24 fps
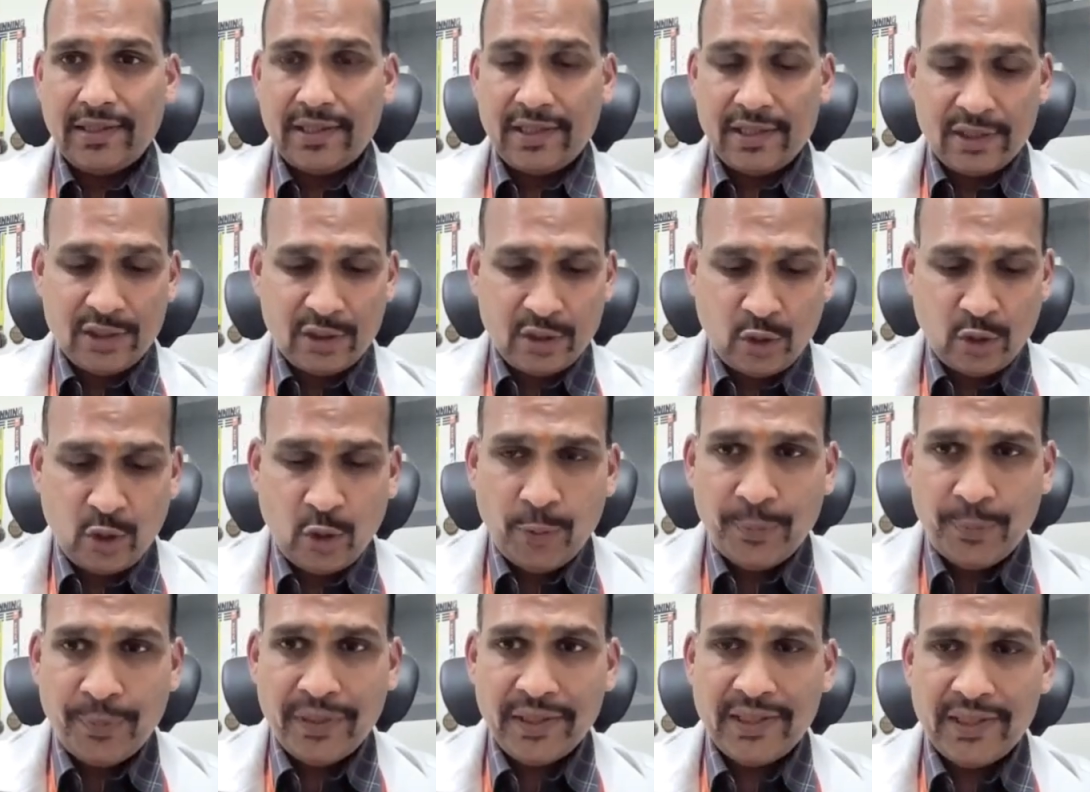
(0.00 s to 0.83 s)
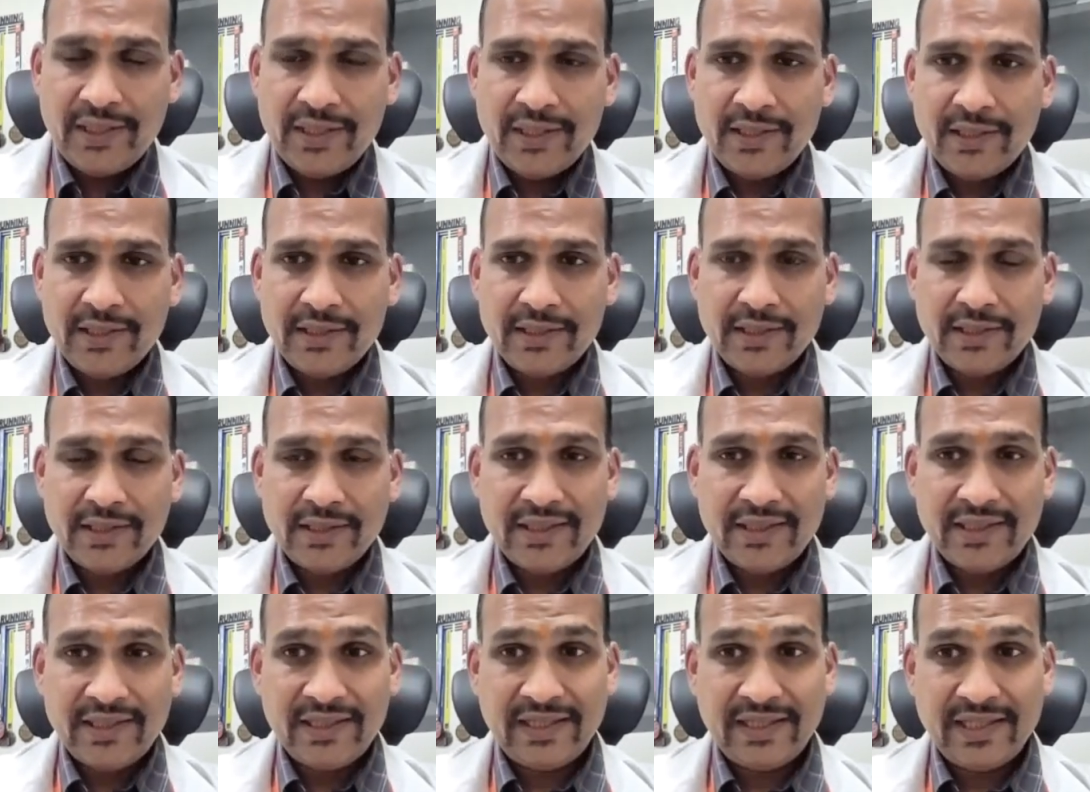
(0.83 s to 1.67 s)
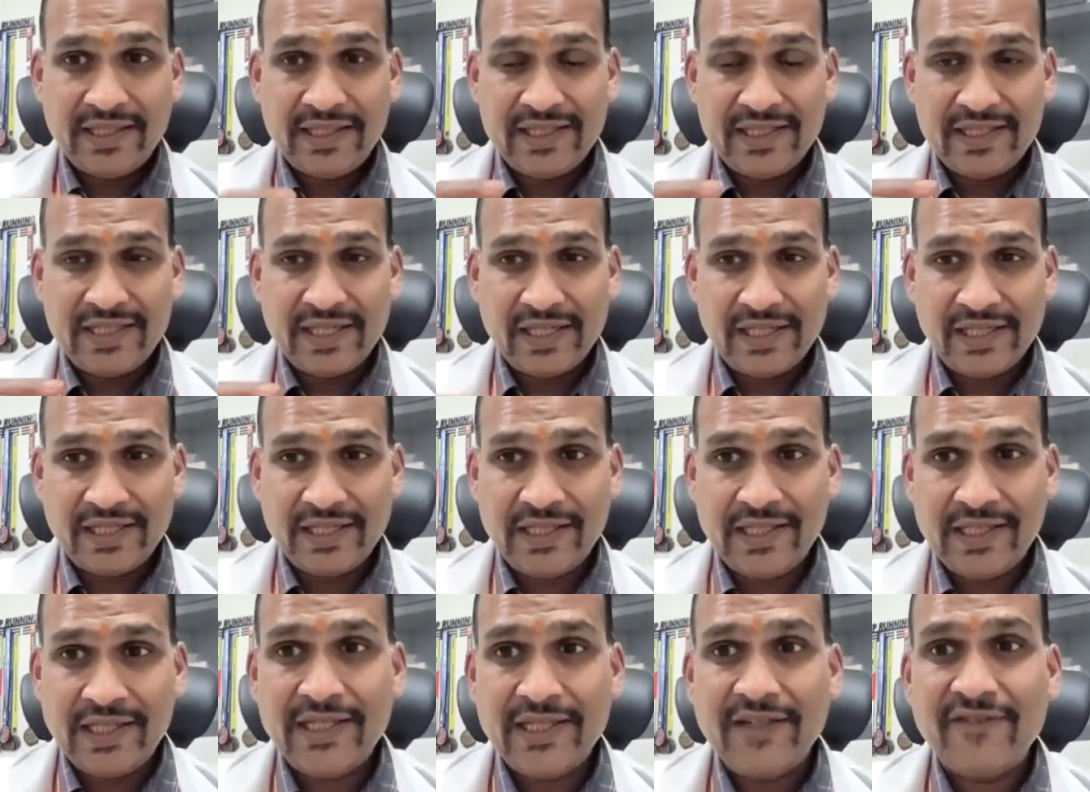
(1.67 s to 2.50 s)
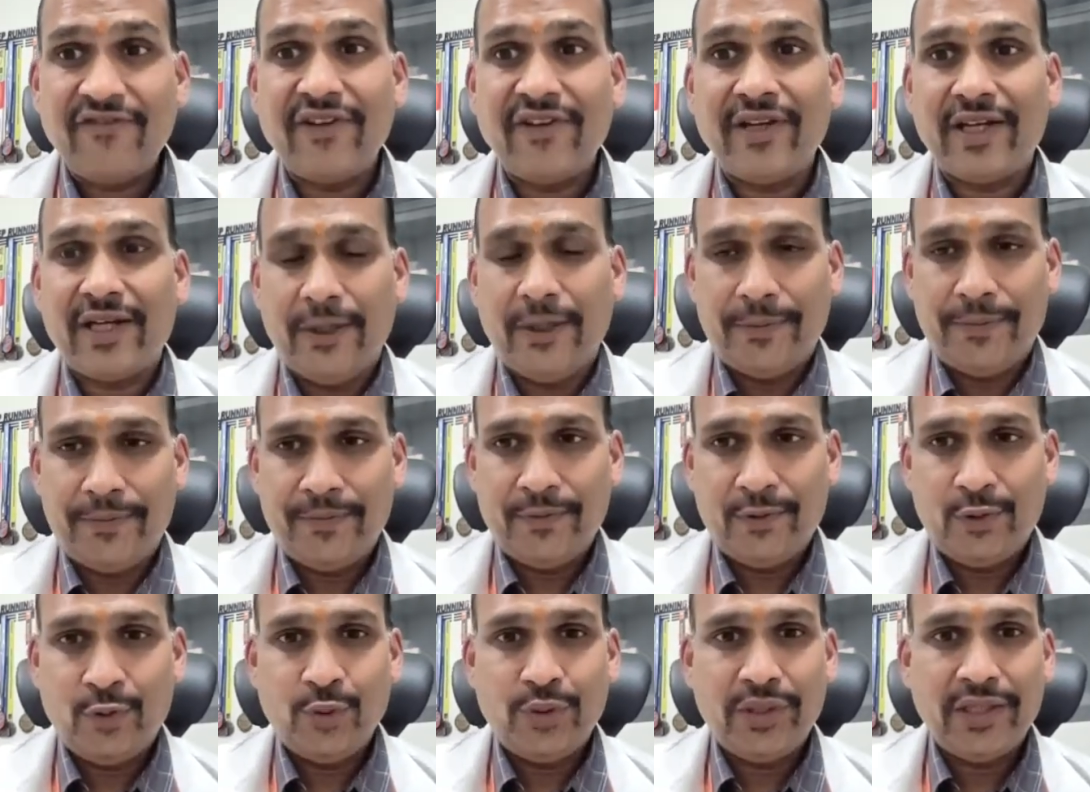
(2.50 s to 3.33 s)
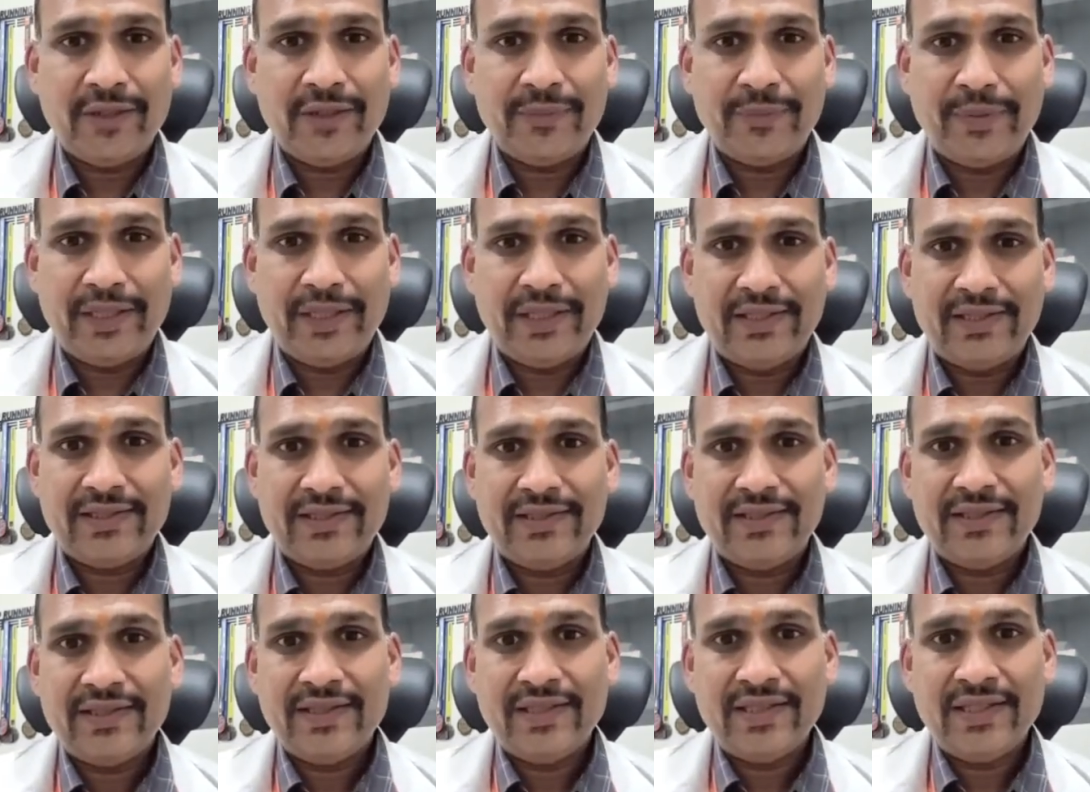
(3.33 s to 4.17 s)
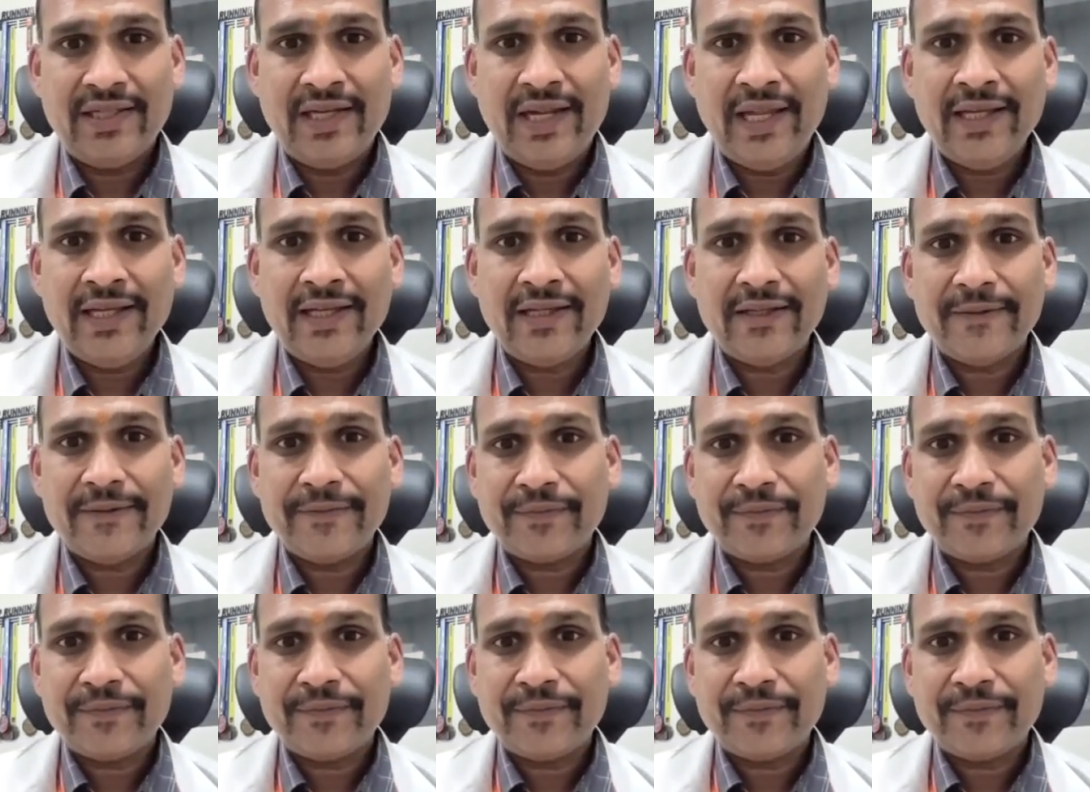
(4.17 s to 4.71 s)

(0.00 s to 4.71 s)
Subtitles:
stop breathing, then jerkily he wake up to take breath, like